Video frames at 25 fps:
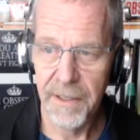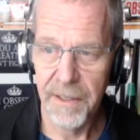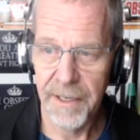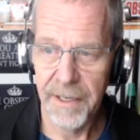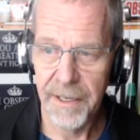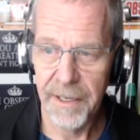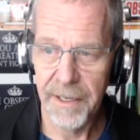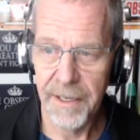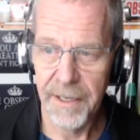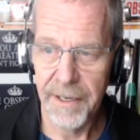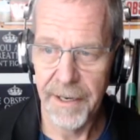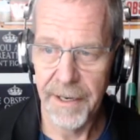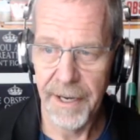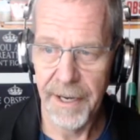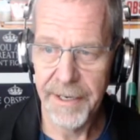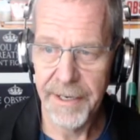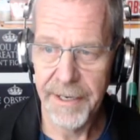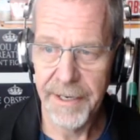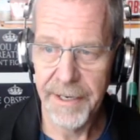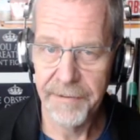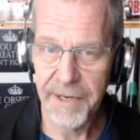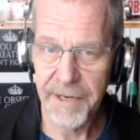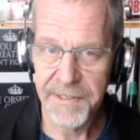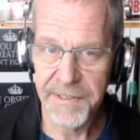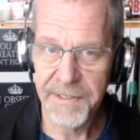I never
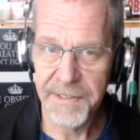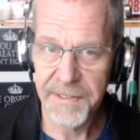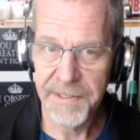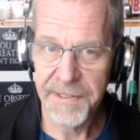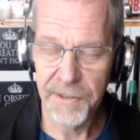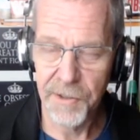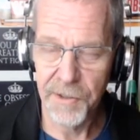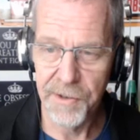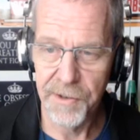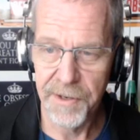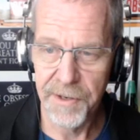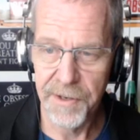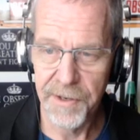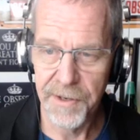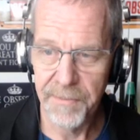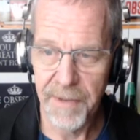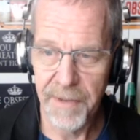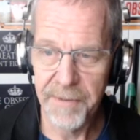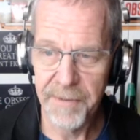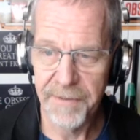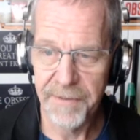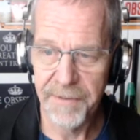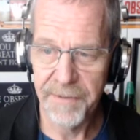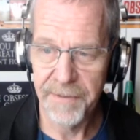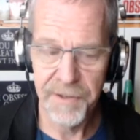get sick of doing them. I mean,
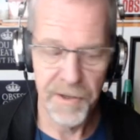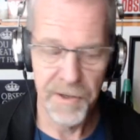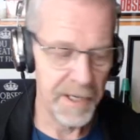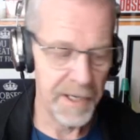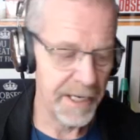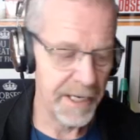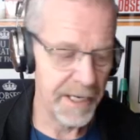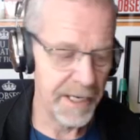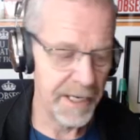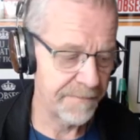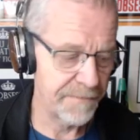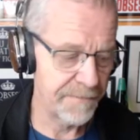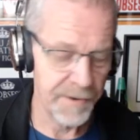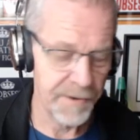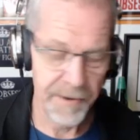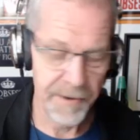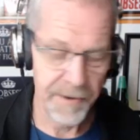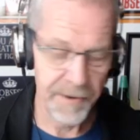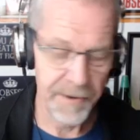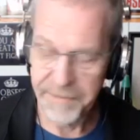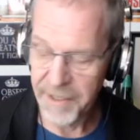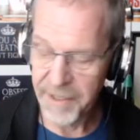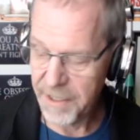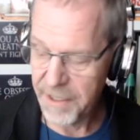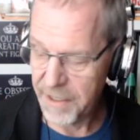if you don't like photographing
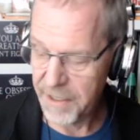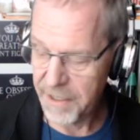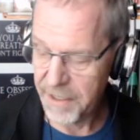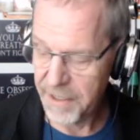kids,